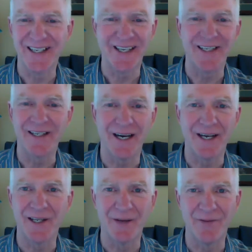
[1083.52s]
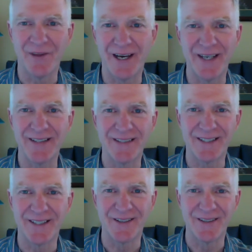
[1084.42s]
I love that.
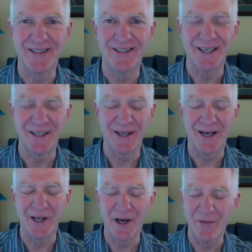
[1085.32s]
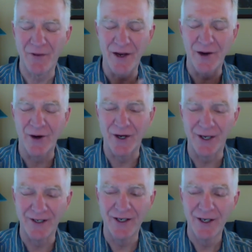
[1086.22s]
You know, I love
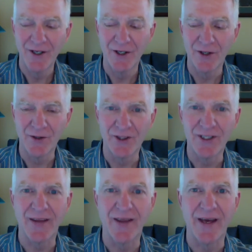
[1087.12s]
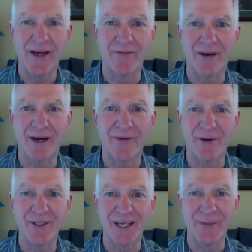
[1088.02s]
hearing you say that
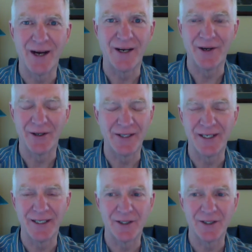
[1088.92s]
every time I hear it.